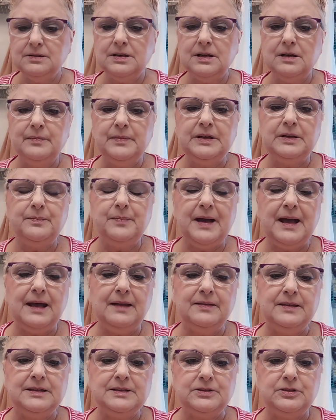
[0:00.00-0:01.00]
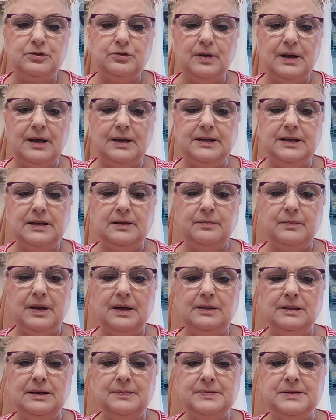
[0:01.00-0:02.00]
Y'all told me to buy this to try to
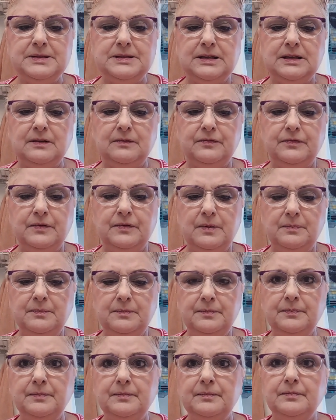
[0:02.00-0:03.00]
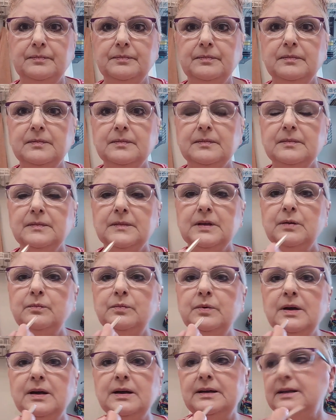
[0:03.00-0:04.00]
keep my lipstick from
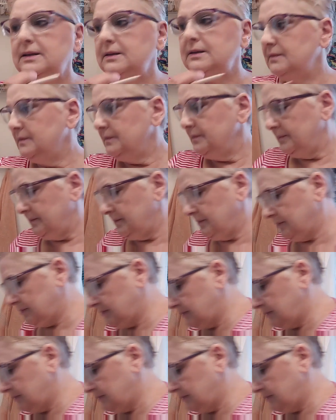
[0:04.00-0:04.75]
running.